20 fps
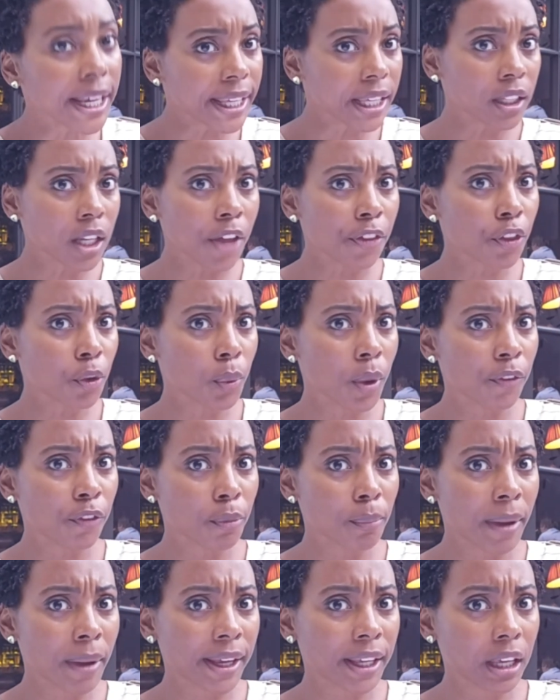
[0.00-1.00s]
Taking nothing away
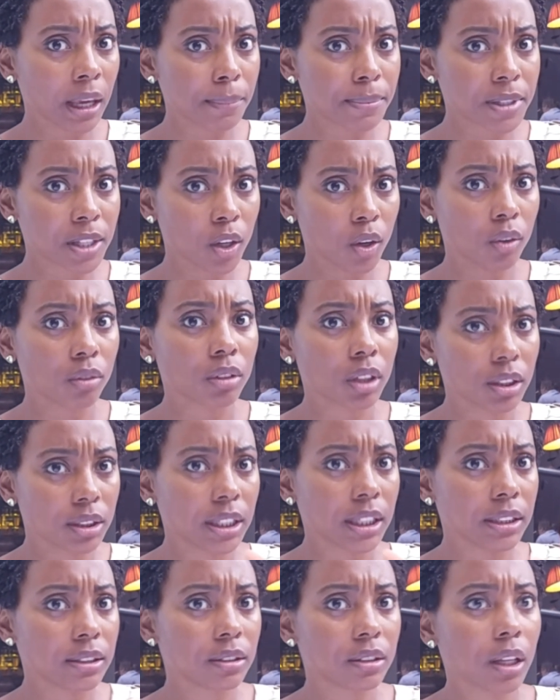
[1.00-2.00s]
from Mike Epps, though, because
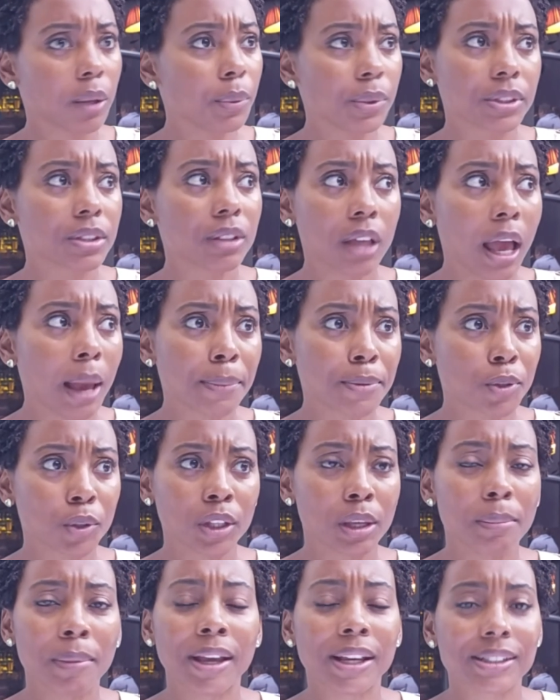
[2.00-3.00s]
he was
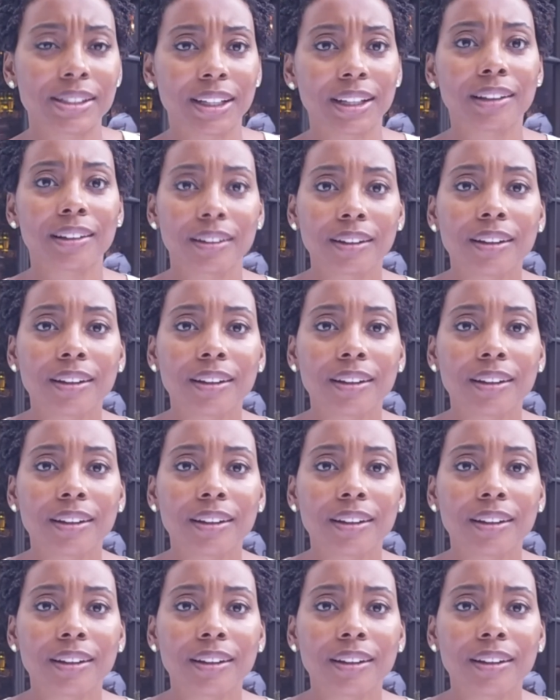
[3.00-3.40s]
absolutely amazing.